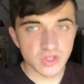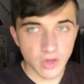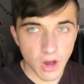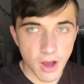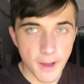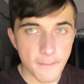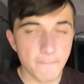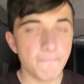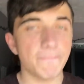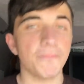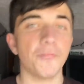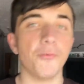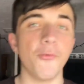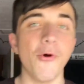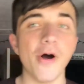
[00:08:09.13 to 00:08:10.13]
saw
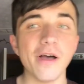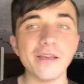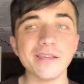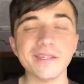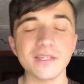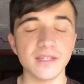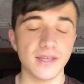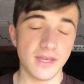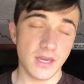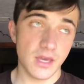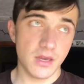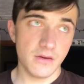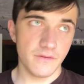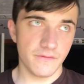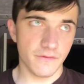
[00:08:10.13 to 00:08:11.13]
was
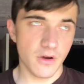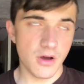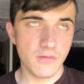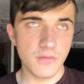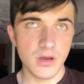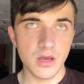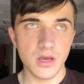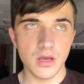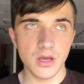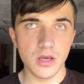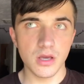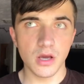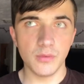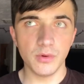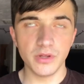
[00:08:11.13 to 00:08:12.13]
from
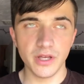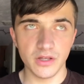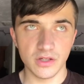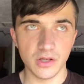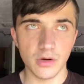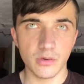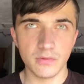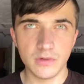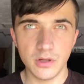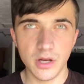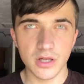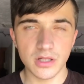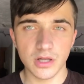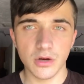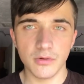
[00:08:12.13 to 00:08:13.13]
a couple days ago, 2
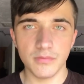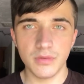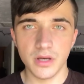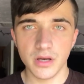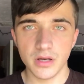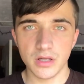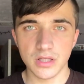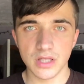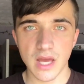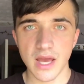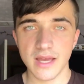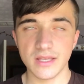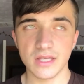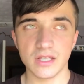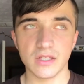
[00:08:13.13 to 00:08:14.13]
days ago, because
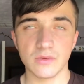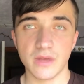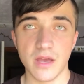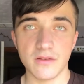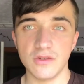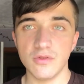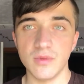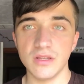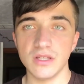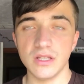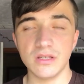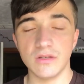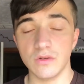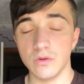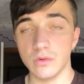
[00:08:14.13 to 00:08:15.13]
I just got too busy
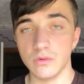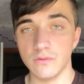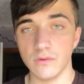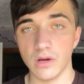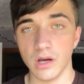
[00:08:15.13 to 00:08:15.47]
to